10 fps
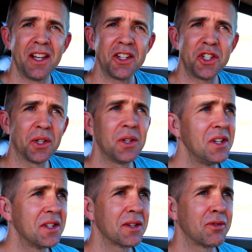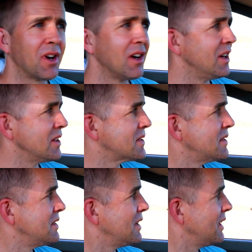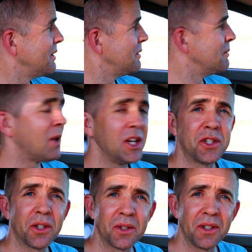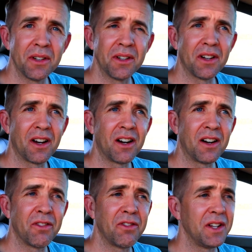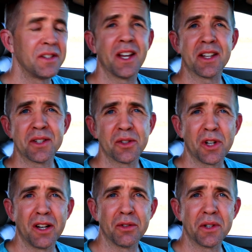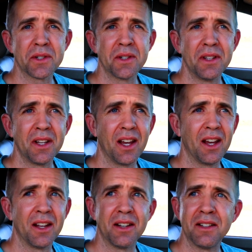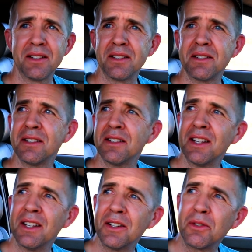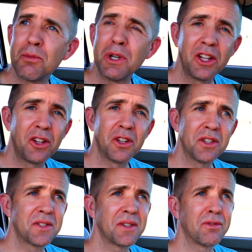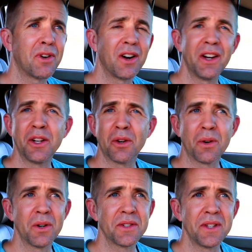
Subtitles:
Children and safaris. My children are fantastic travelers and really good safari goers.